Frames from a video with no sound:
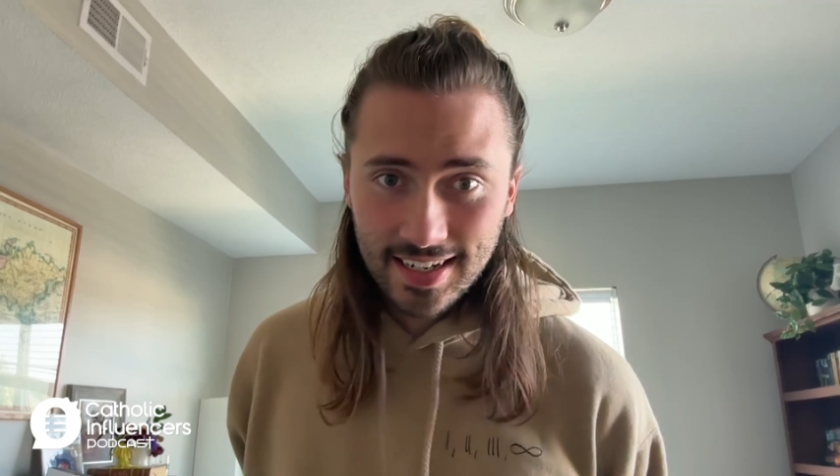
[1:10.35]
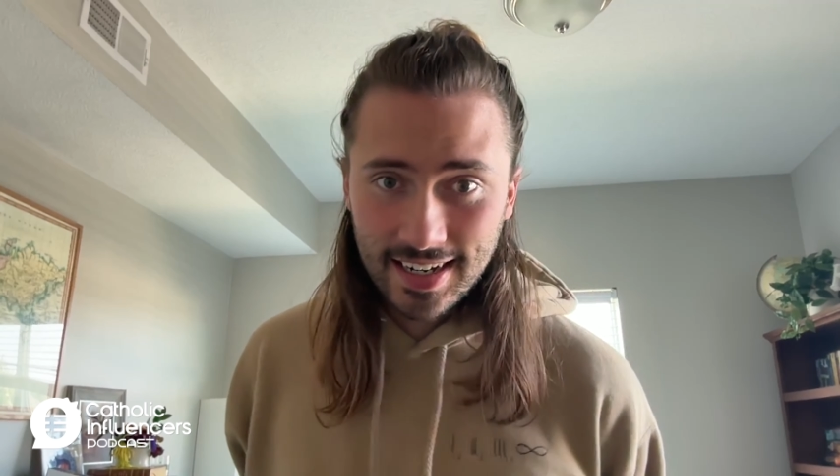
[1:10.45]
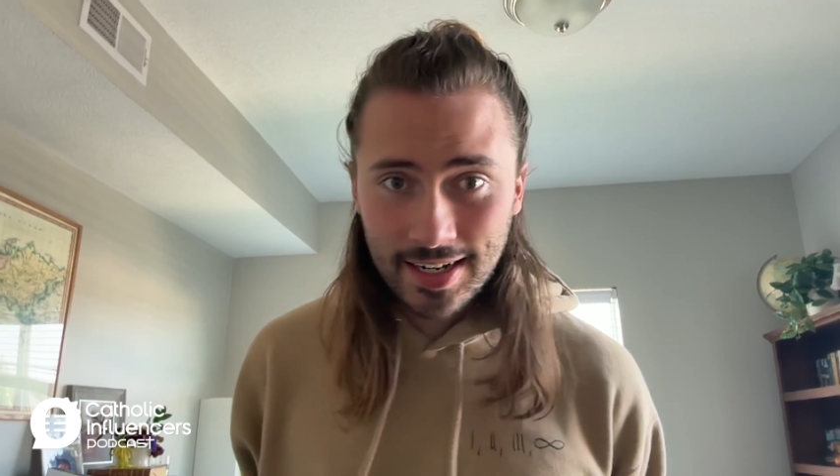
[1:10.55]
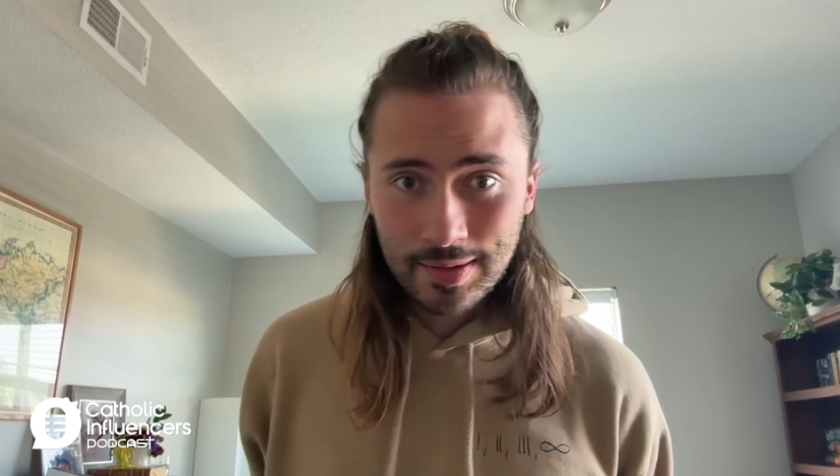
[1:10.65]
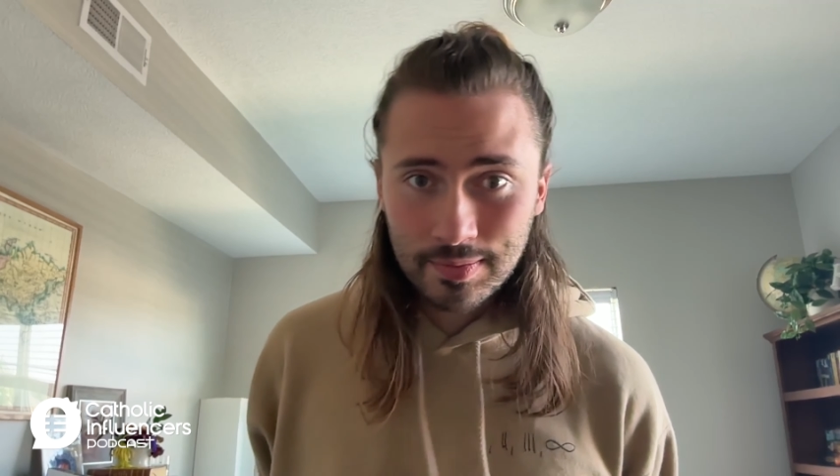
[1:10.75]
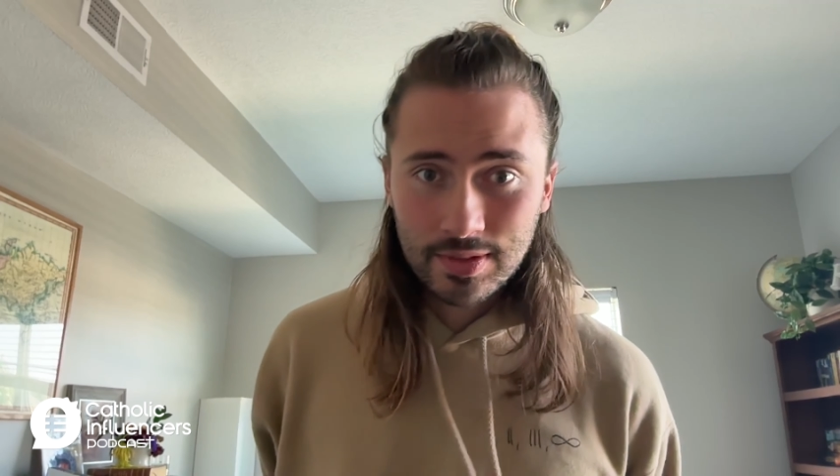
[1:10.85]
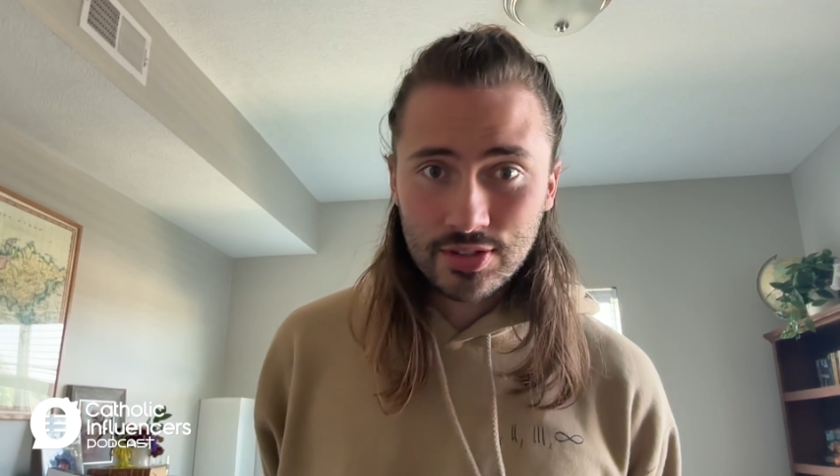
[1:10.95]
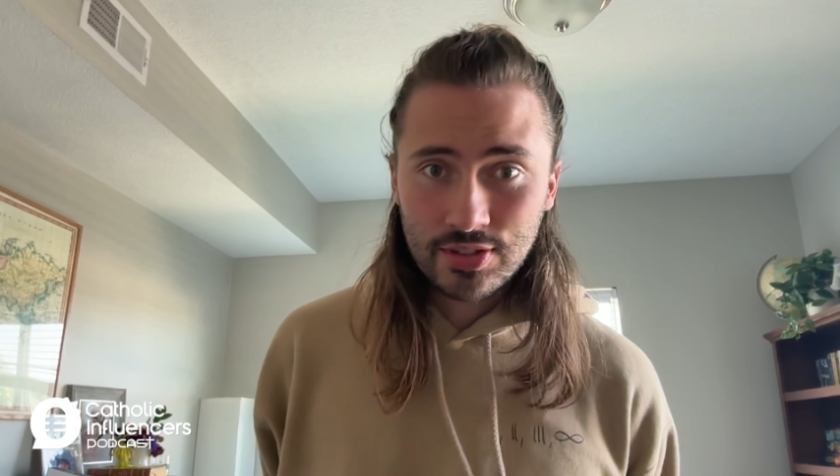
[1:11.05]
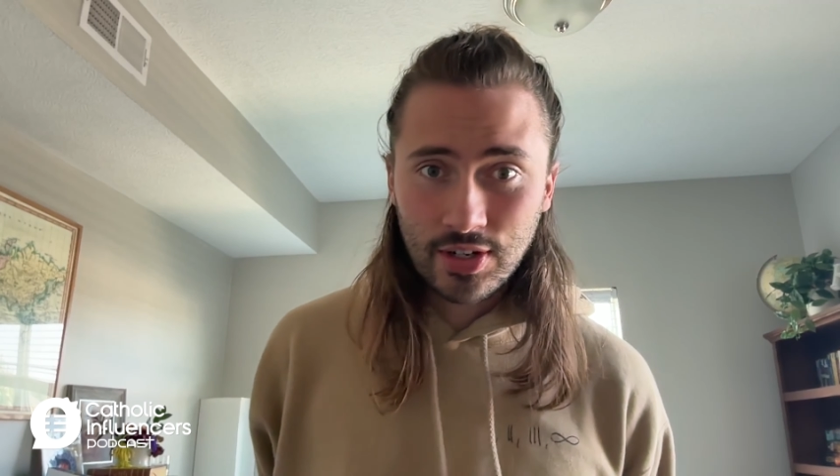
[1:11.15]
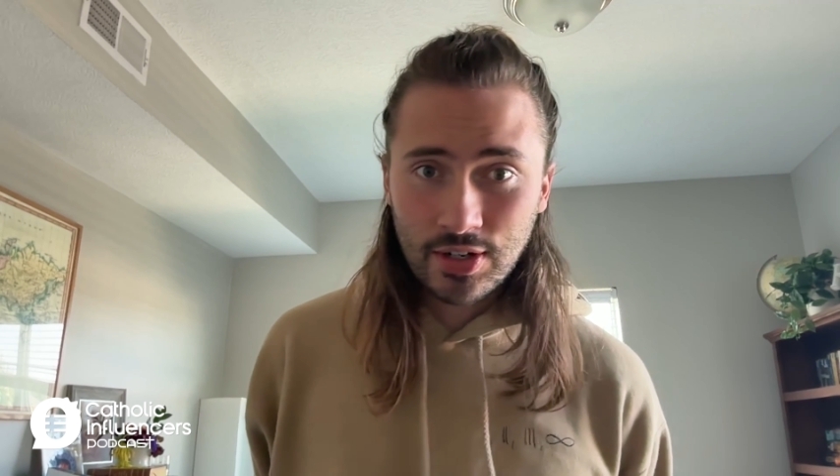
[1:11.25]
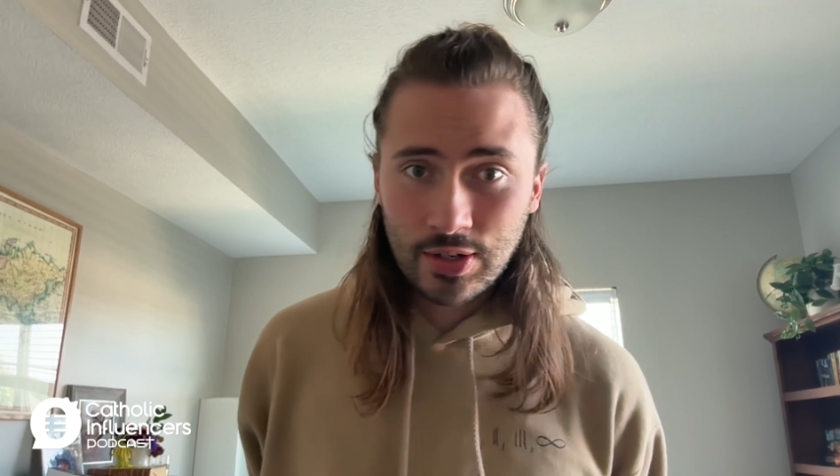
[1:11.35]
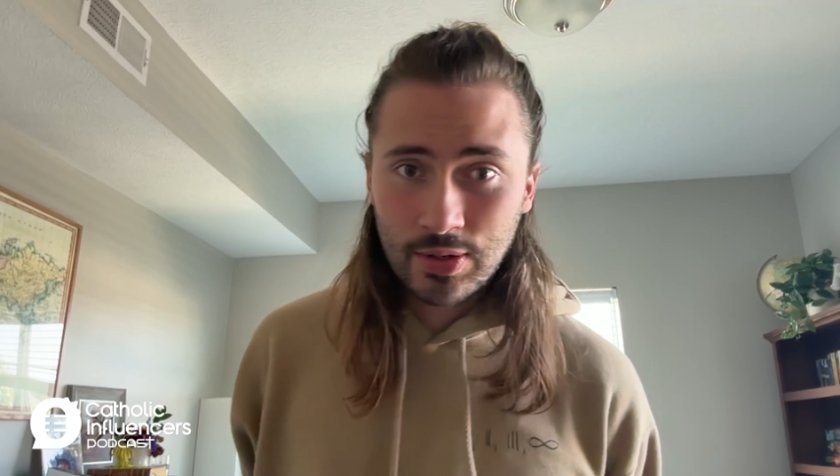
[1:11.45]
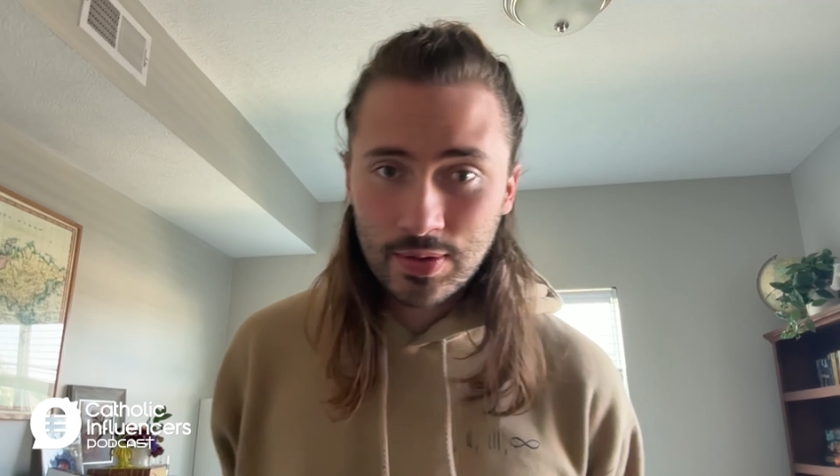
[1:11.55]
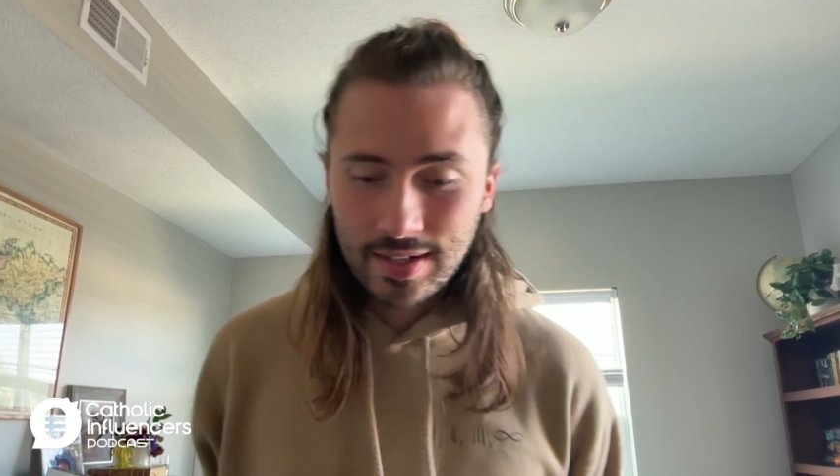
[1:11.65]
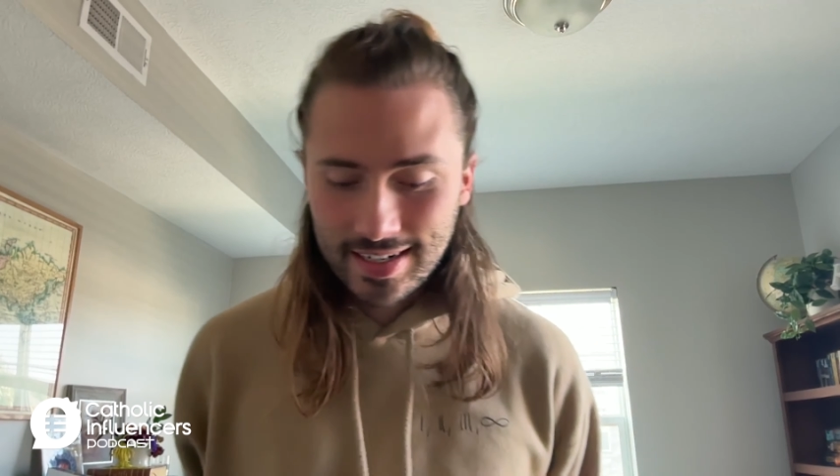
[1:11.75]

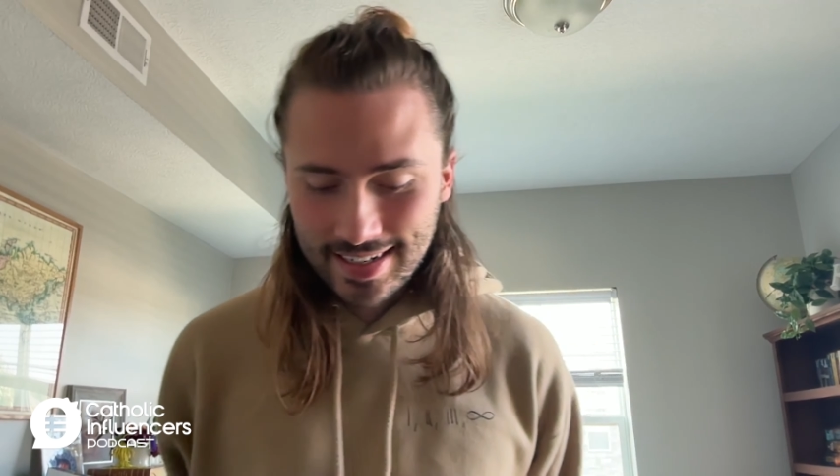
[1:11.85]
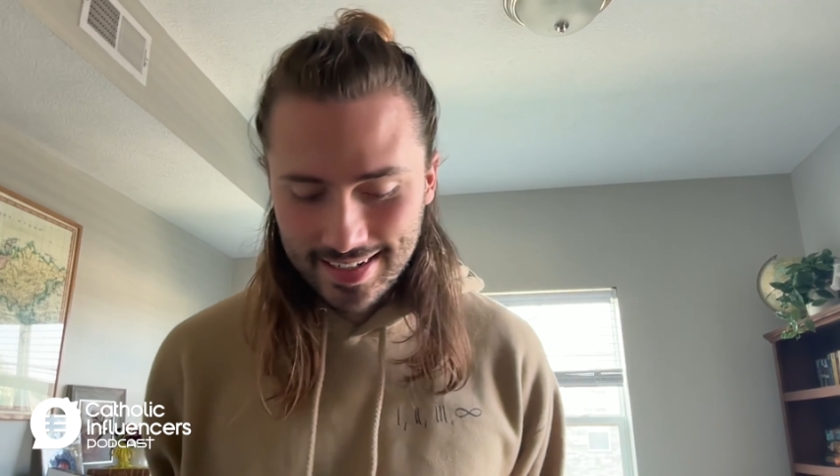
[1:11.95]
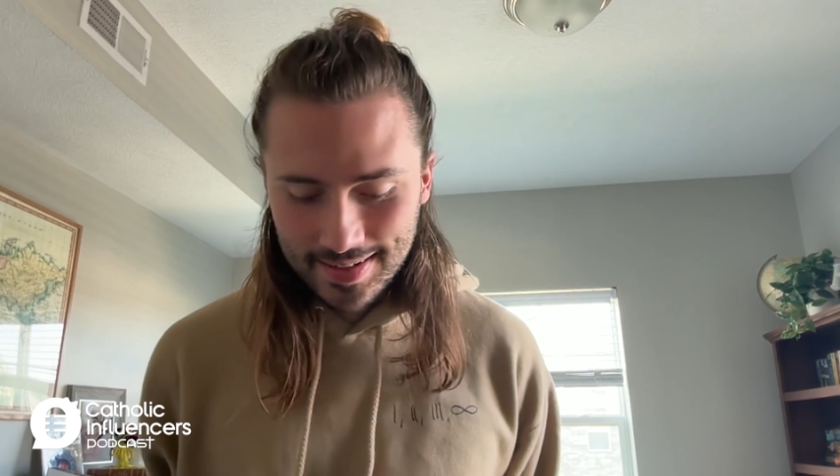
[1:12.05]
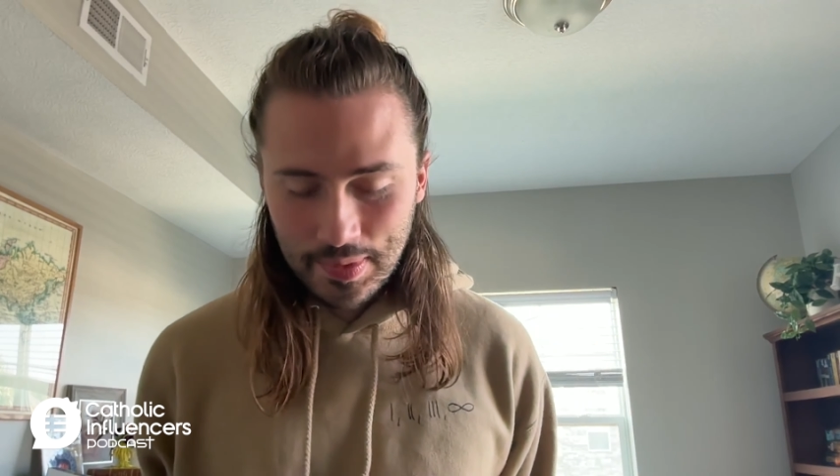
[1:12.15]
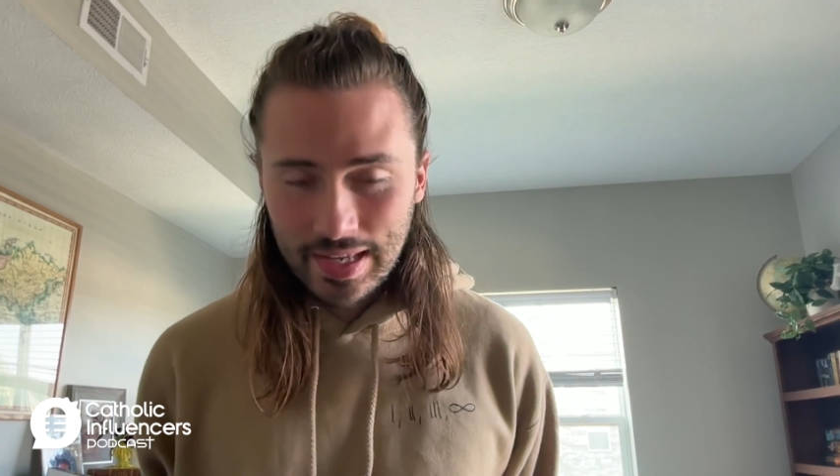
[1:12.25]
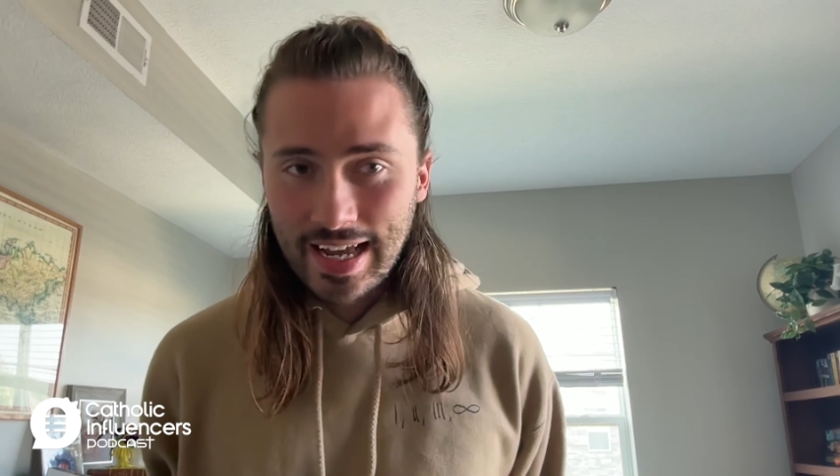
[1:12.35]
big